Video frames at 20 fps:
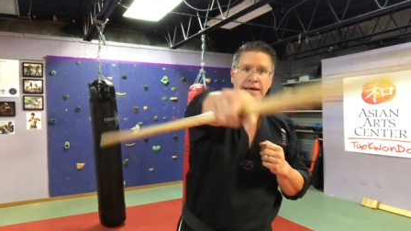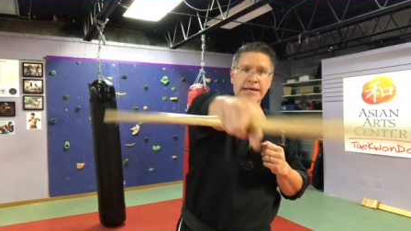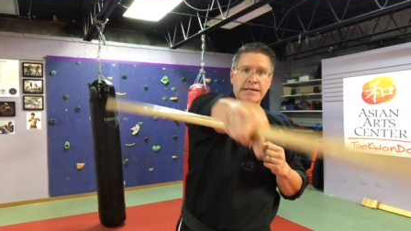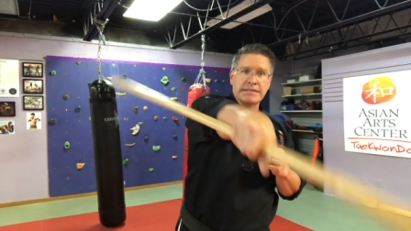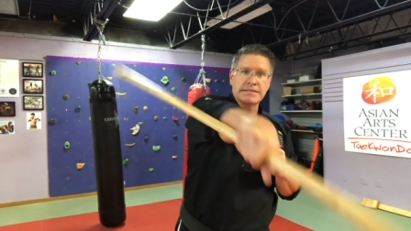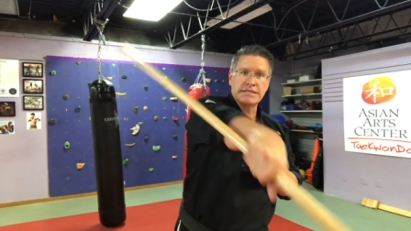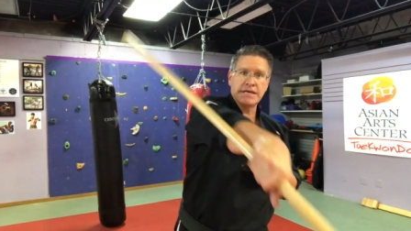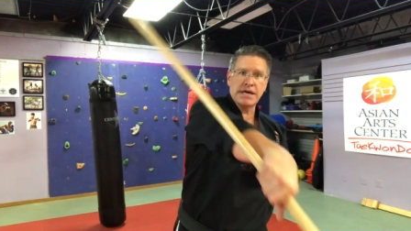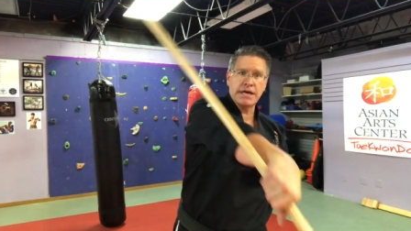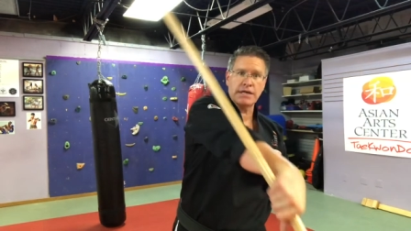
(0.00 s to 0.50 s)

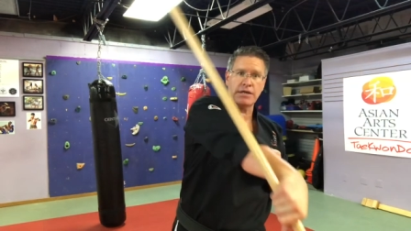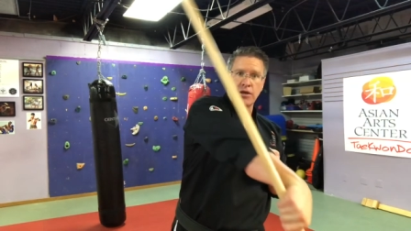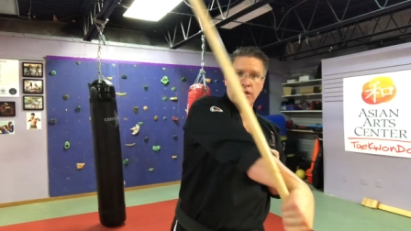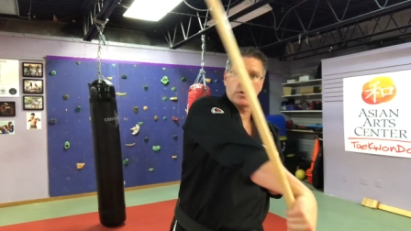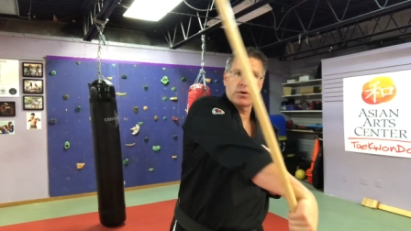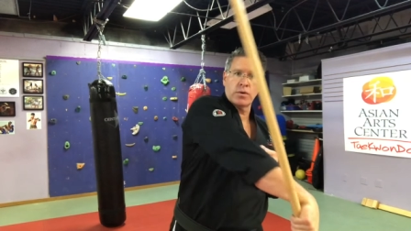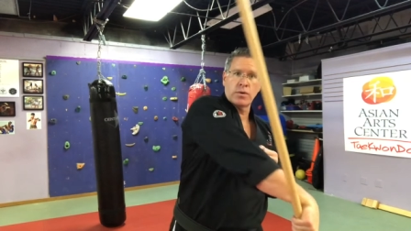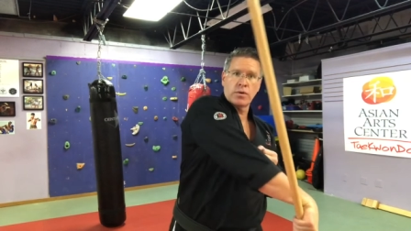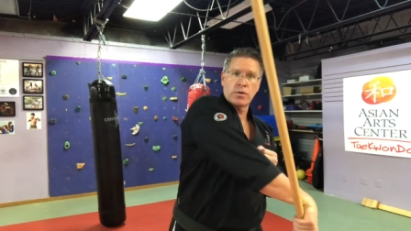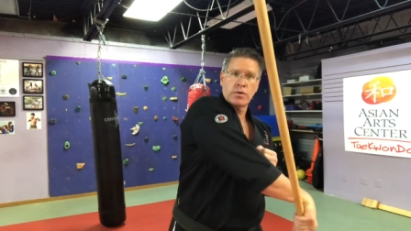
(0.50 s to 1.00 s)

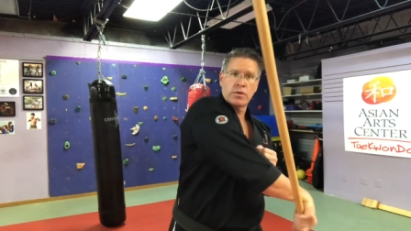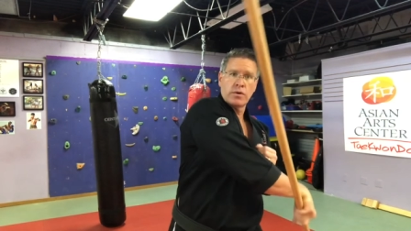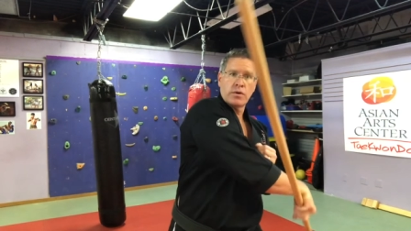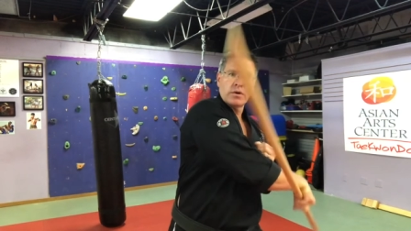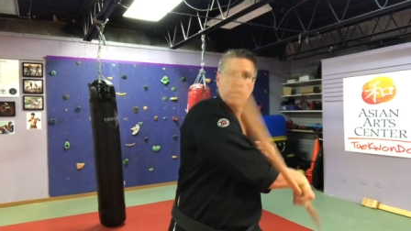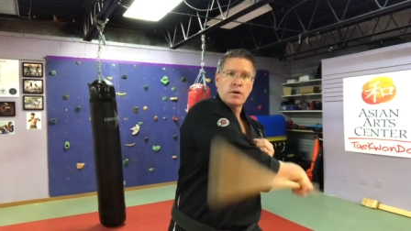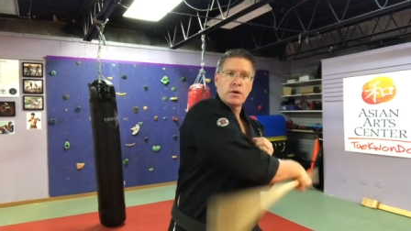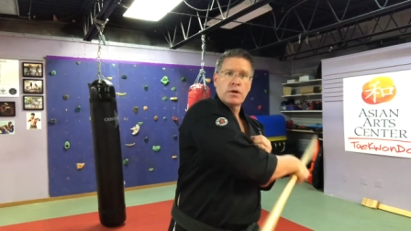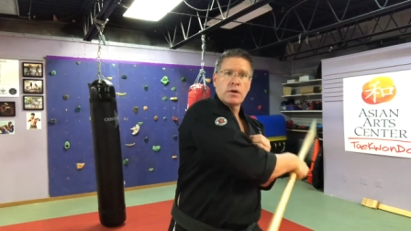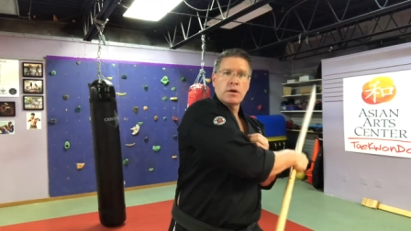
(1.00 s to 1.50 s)
continue
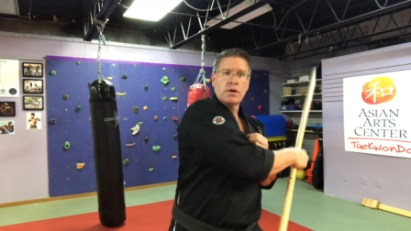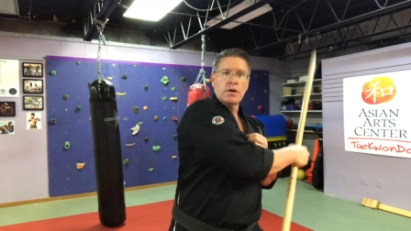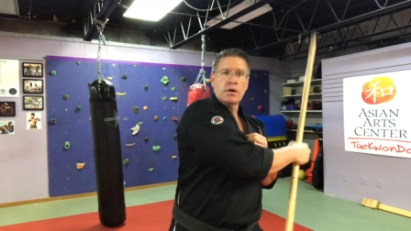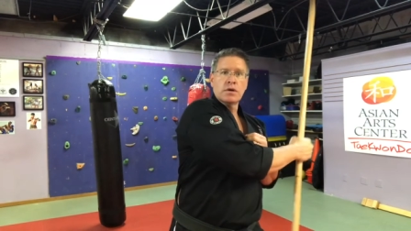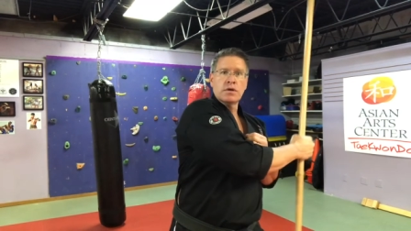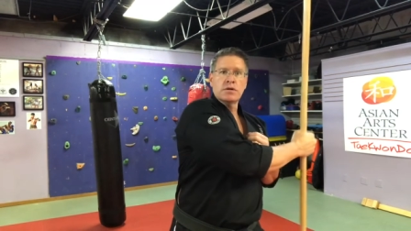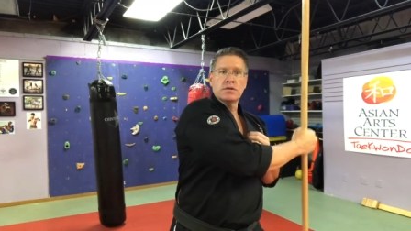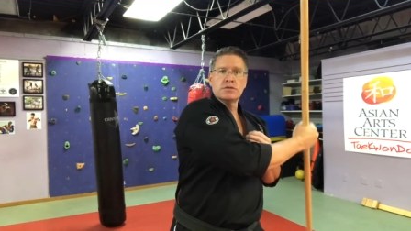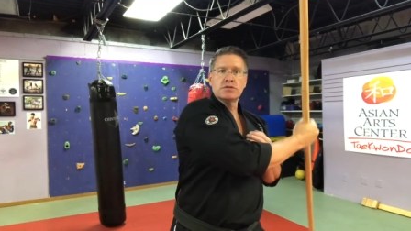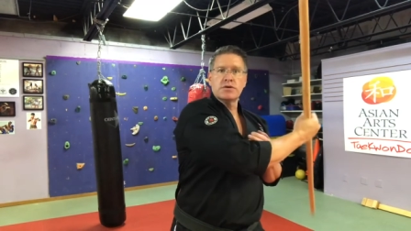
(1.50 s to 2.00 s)

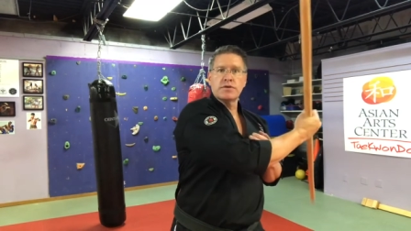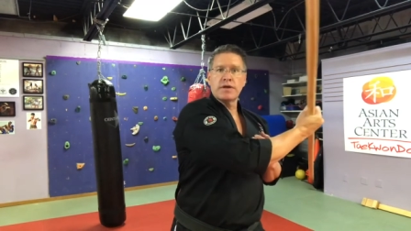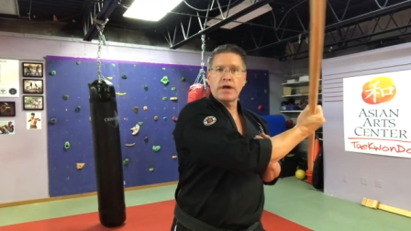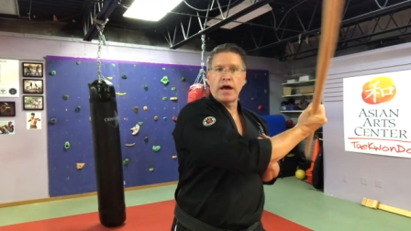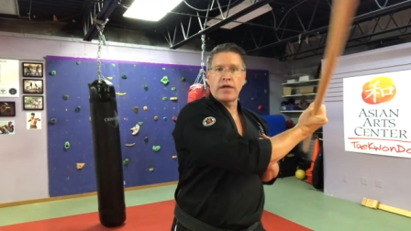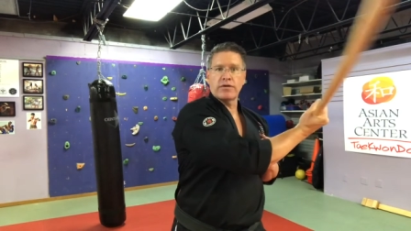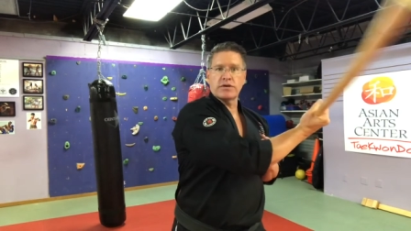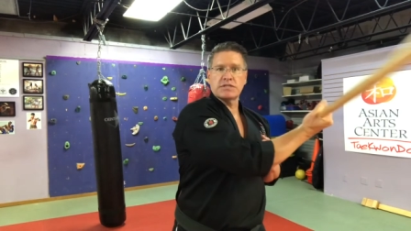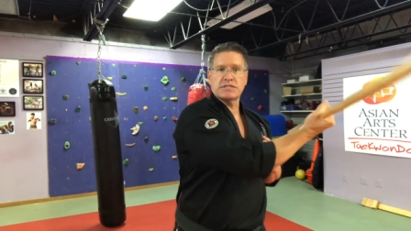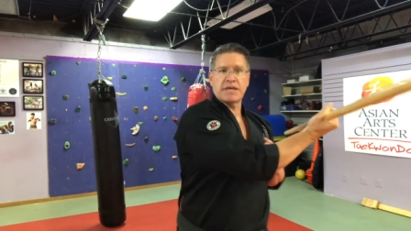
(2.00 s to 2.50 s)
to the
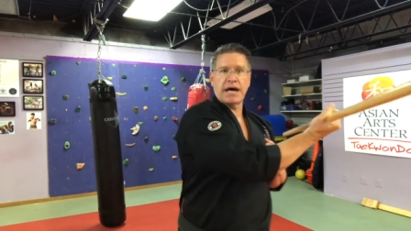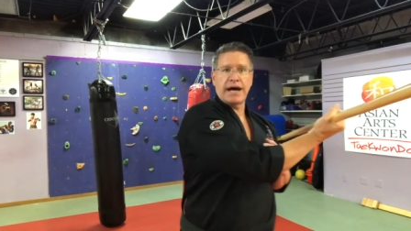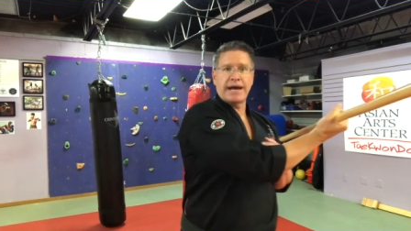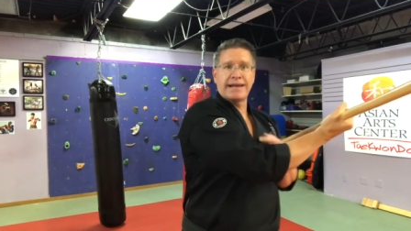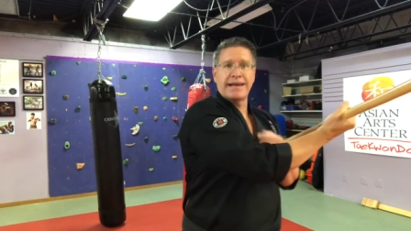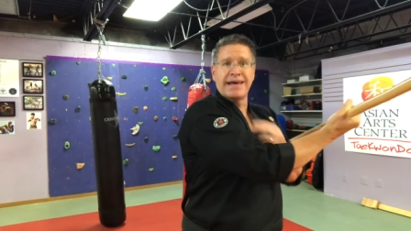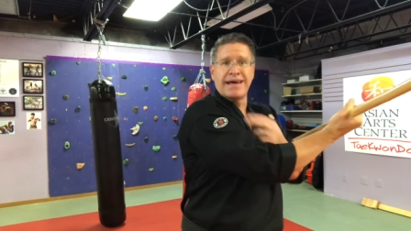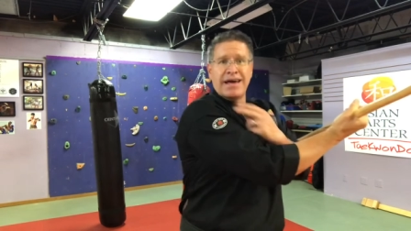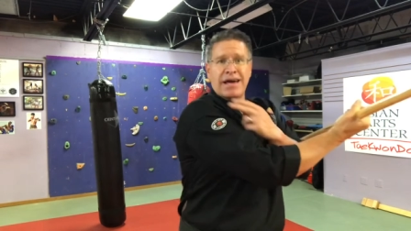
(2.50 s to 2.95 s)
other side.